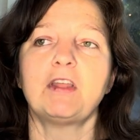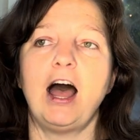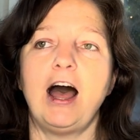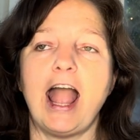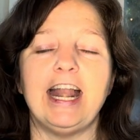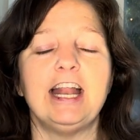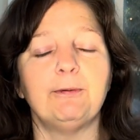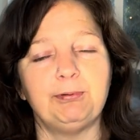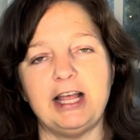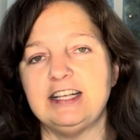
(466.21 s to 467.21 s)
and in
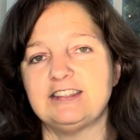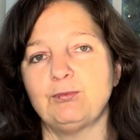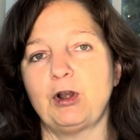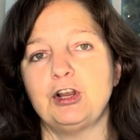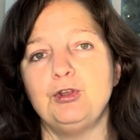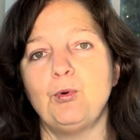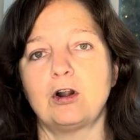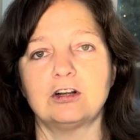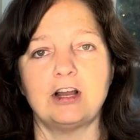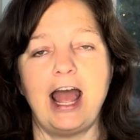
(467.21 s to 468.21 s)
a place where you
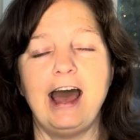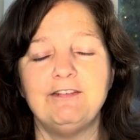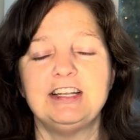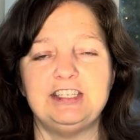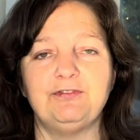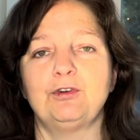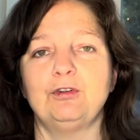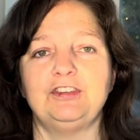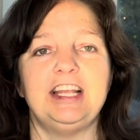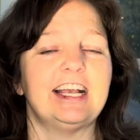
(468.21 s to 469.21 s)
are having
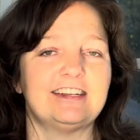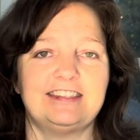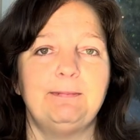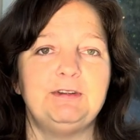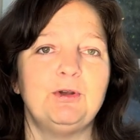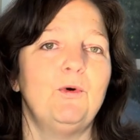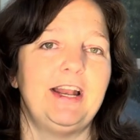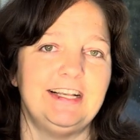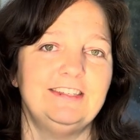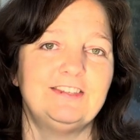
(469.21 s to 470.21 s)
difficulty accepting what
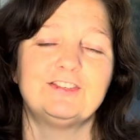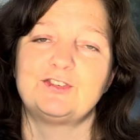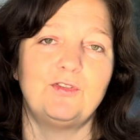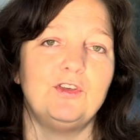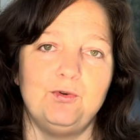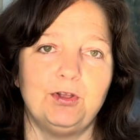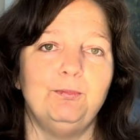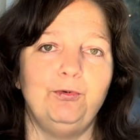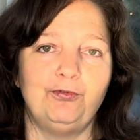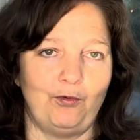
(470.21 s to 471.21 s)
is so that you can
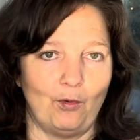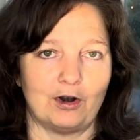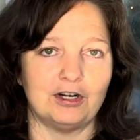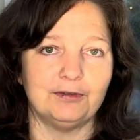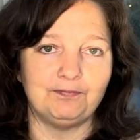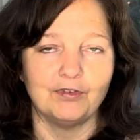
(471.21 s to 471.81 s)
move forward.